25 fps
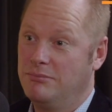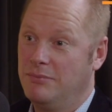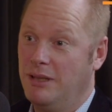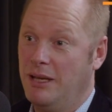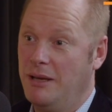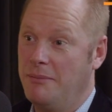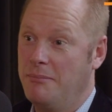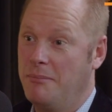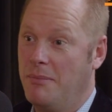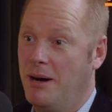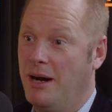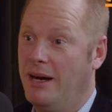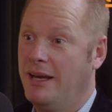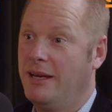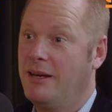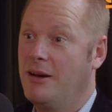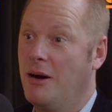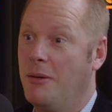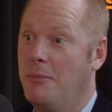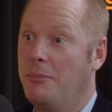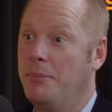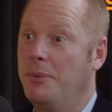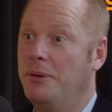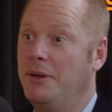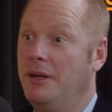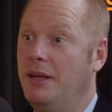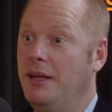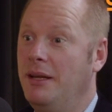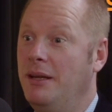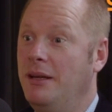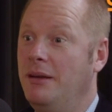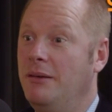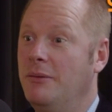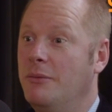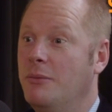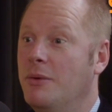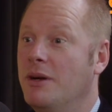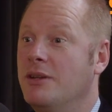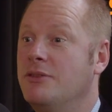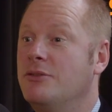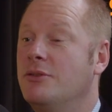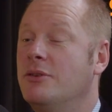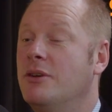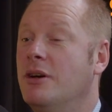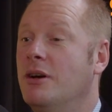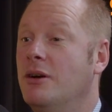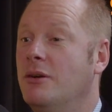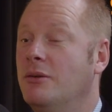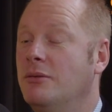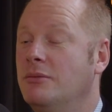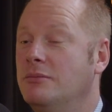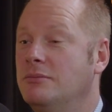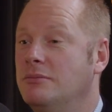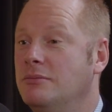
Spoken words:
in my company, where to go?